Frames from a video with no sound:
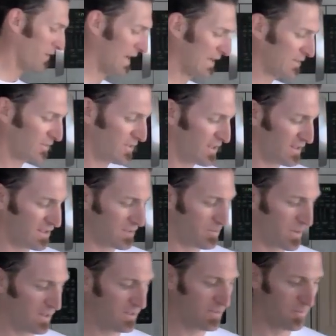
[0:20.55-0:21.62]
if you guys have seen this,
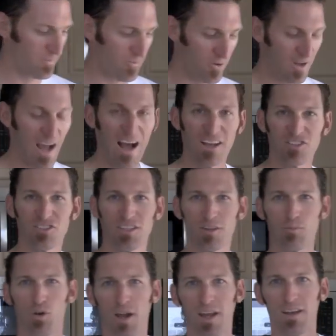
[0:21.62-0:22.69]
but it's some
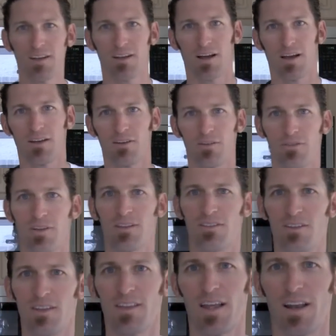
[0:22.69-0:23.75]
focaccia bread. I don't know if you can
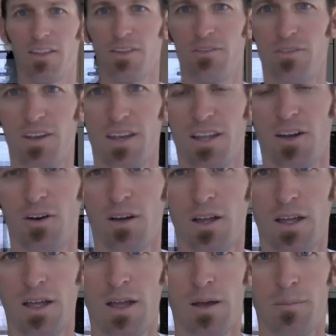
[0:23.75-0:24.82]
see that on the video,
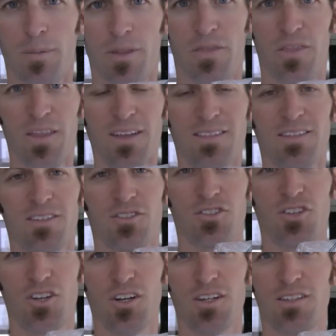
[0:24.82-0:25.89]
but this is
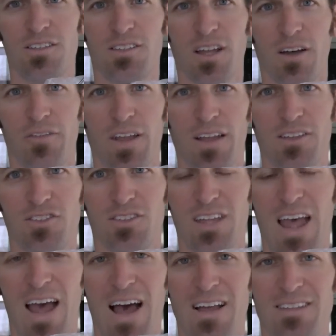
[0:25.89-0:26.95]
good stuff that
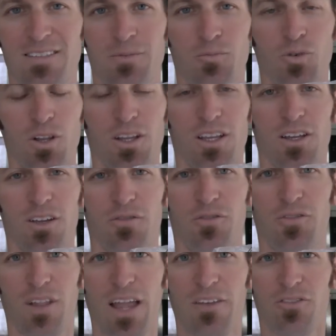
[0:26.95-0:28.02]
just adds some really good
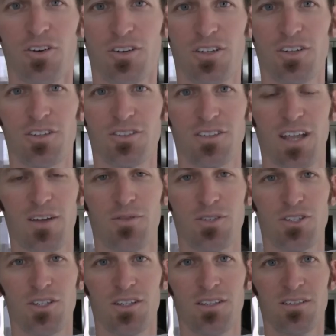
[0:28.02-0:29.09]
flavor to your
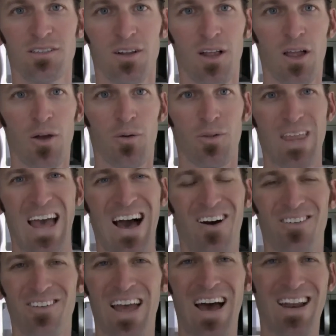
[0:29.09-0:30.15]
sandwiches
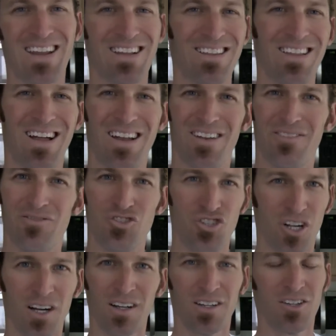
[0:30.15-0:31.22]
without adding a lot of
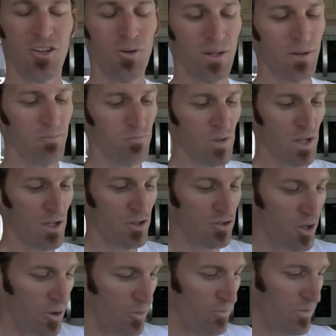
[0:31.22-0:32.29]
junk to it.
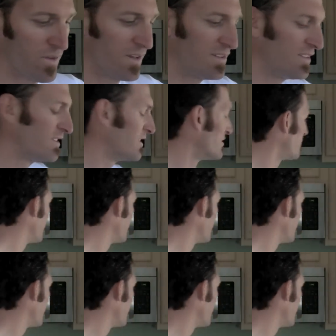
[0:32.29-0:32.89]
So this is a